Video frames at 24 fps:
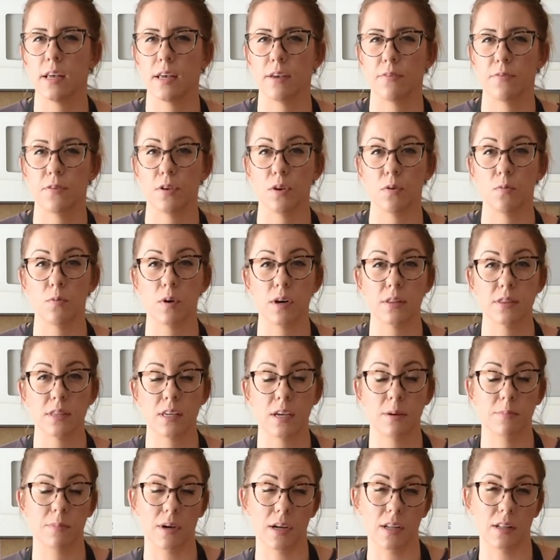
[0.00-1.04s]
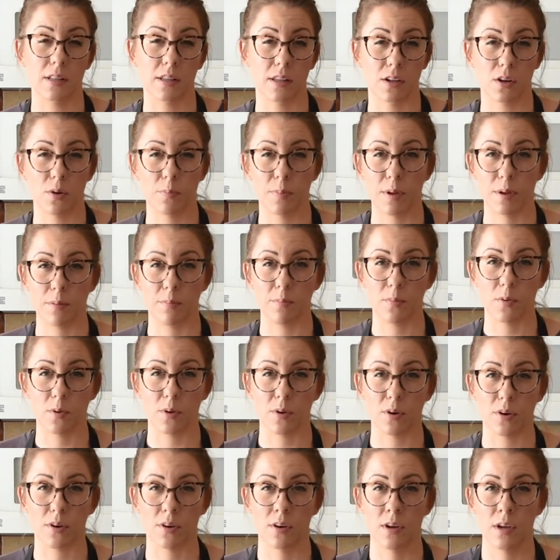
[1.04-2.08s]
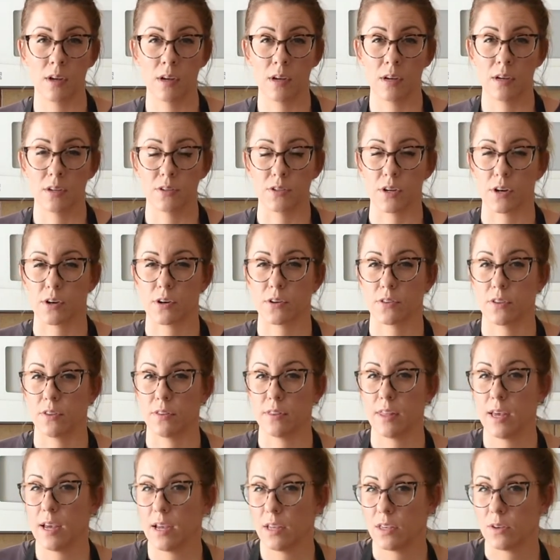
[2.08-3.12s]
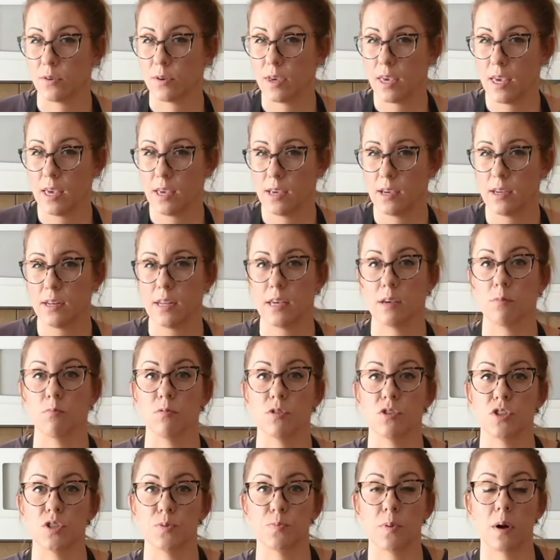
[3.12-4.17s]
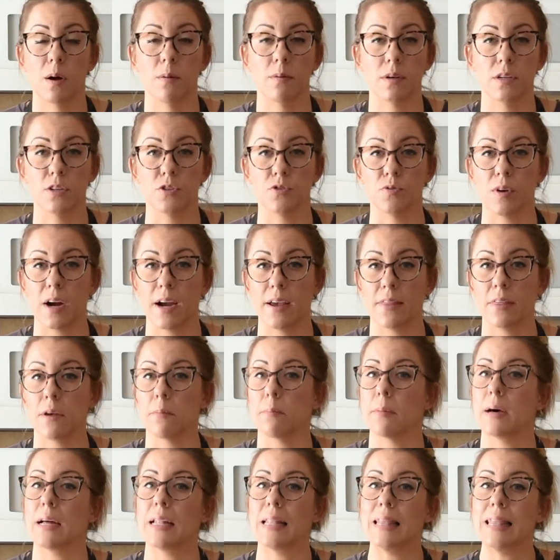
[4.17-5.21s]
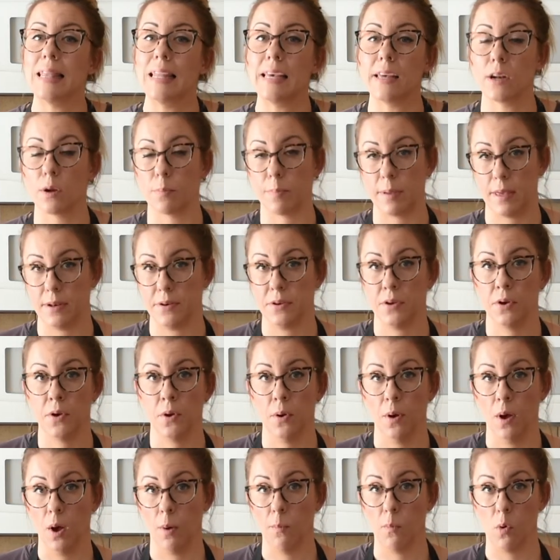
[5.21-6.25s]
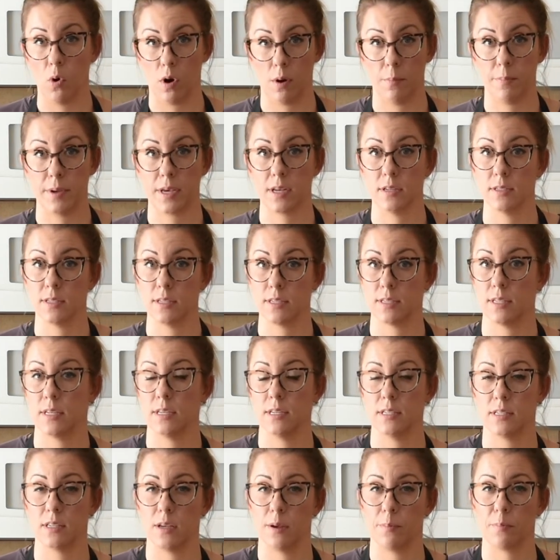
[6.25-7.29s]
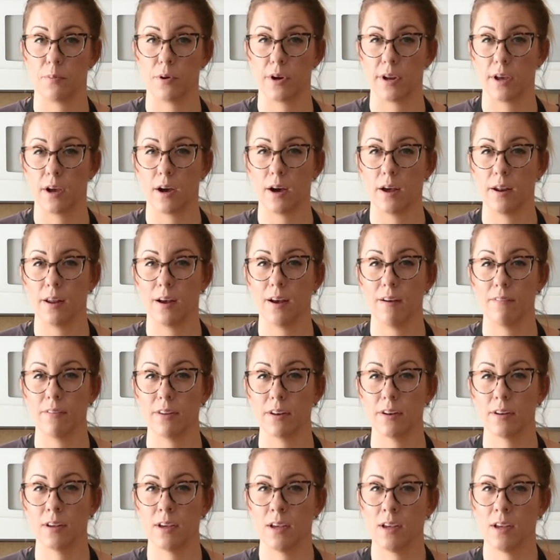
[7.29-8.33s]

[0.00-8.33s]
If you want them a little bit more darker than that, you can. It will just probably dry them a little bit more because this is a pretty hot oven.